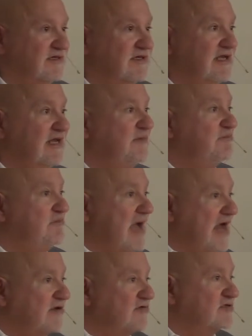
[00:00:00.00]
It
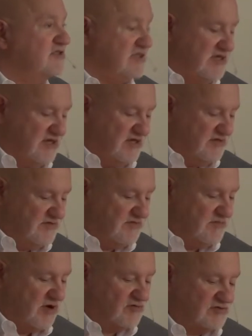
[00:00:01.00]
matters the
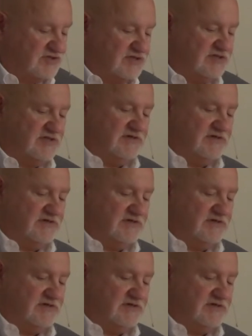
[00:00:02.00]
most.